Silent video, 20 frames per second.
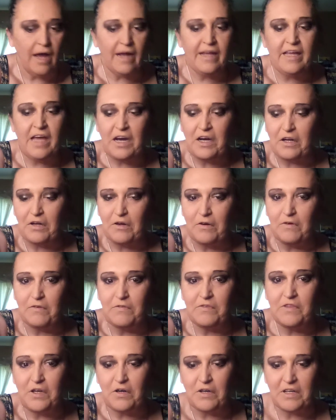I gotta go
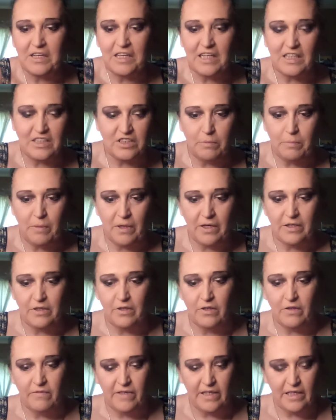over there and catch up on
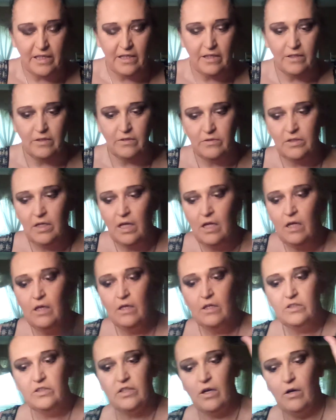her videos.
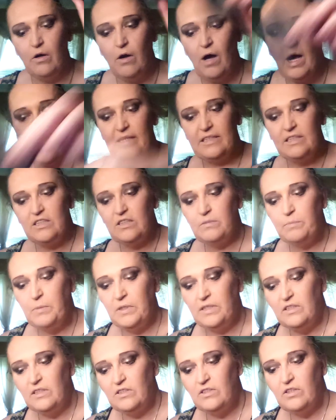So I just
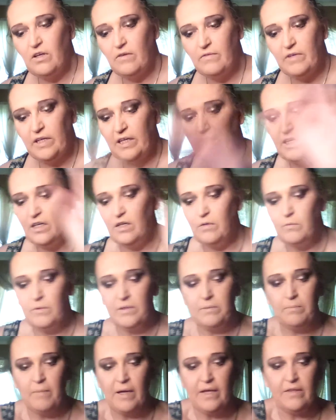put this over here
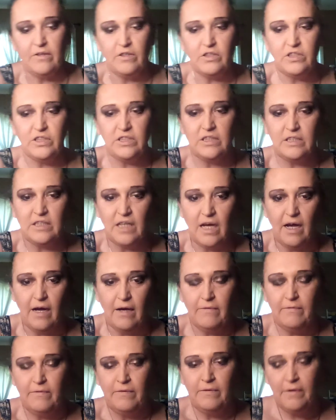with my other
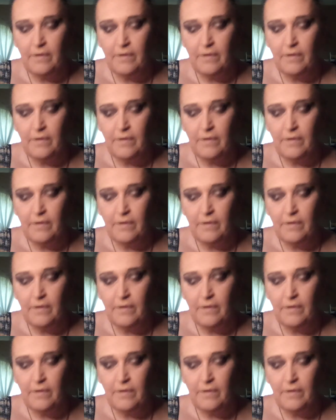stuff.